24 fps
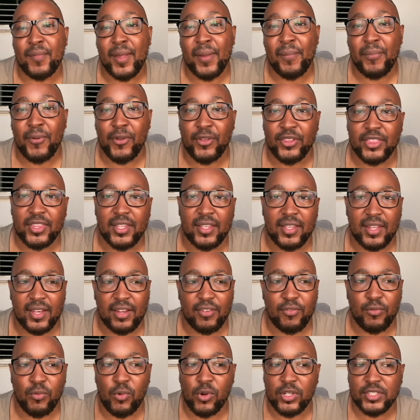birthday, and I've
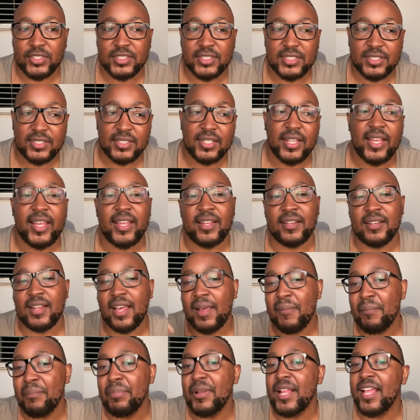wanted, and I'm
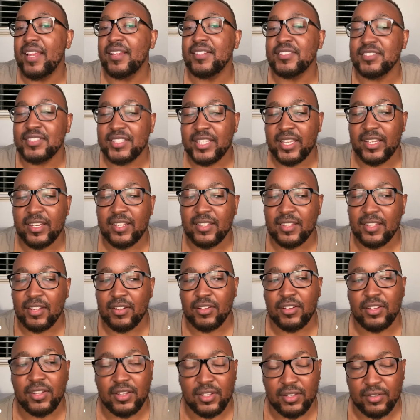planning to get in the
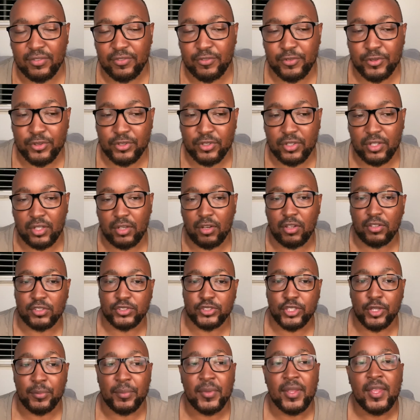long term.
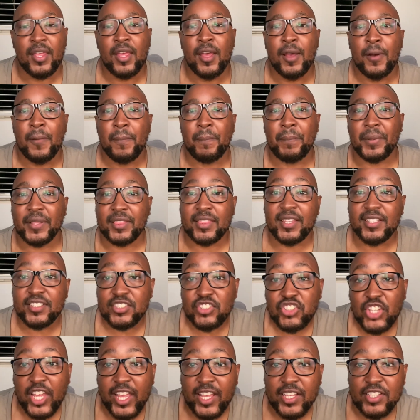But things
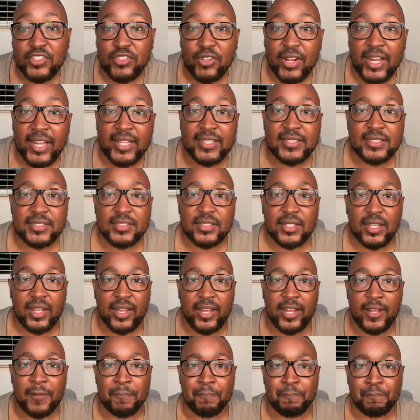change, right?
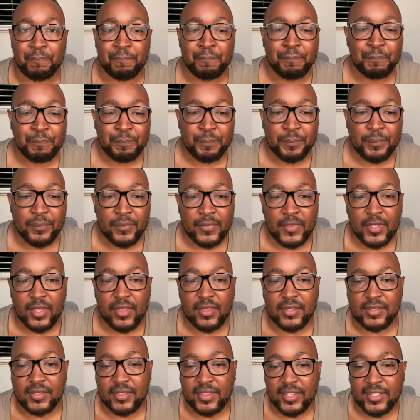The
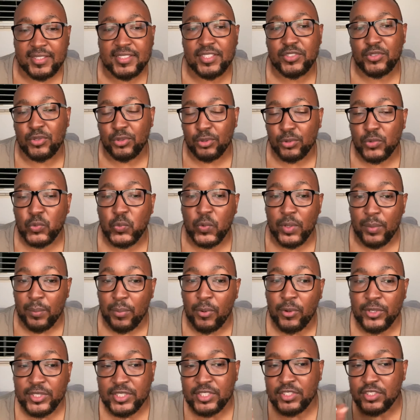things that you thought were
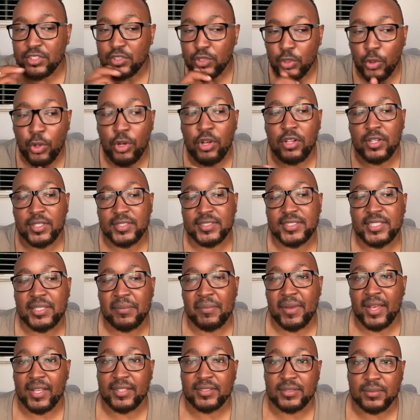important no longer seem
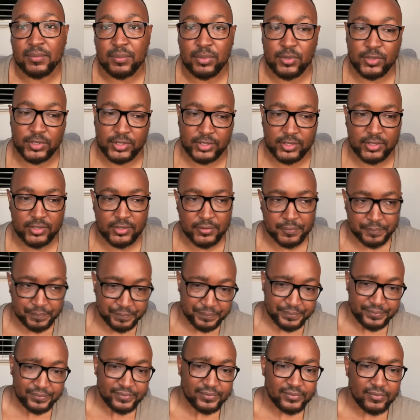as important.
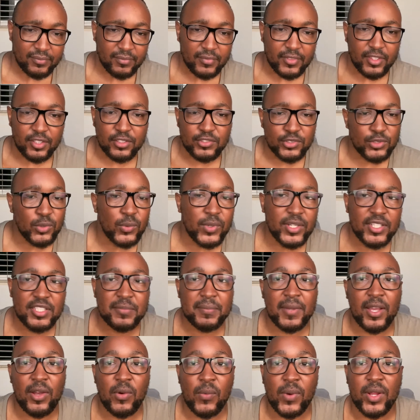So what is my
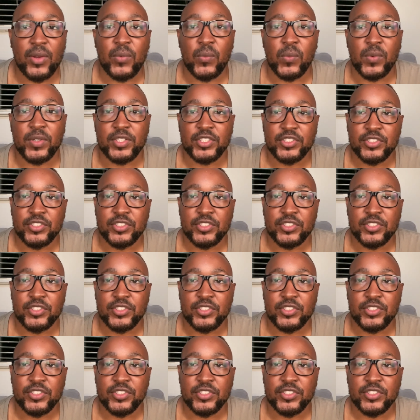one wish?